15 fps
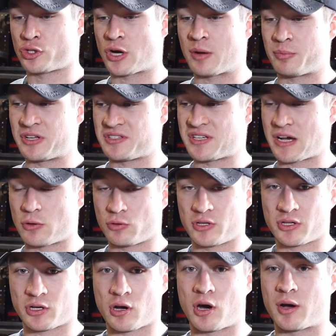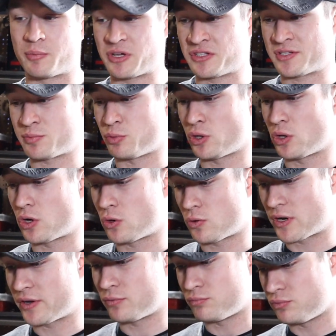drop it down in the comments
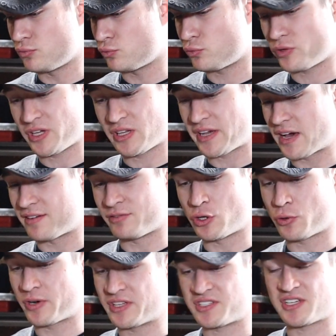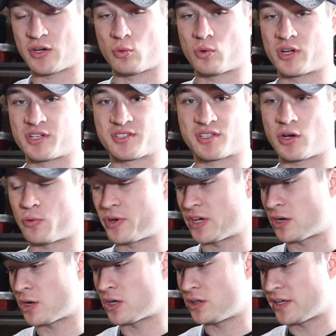below. I really have no idea what is
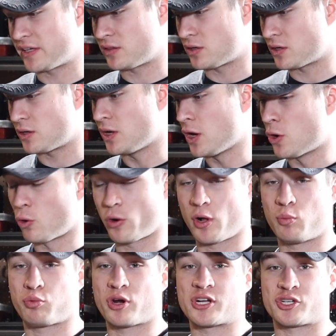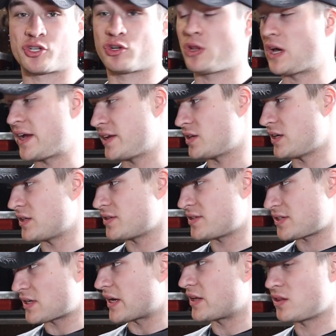going on. Like the oil pressure light
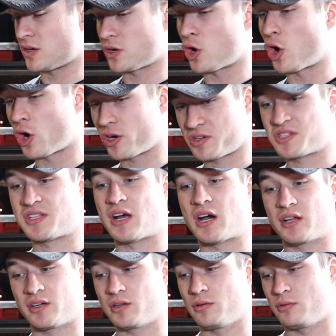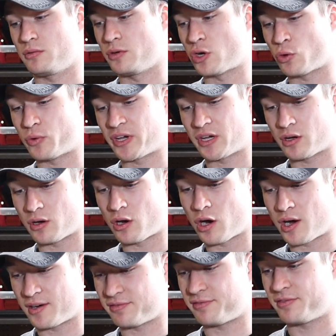inside the car is not going
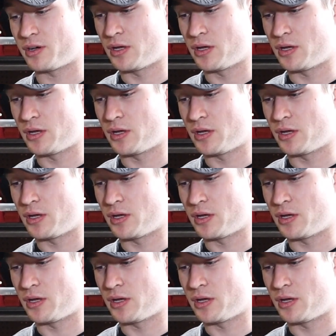off.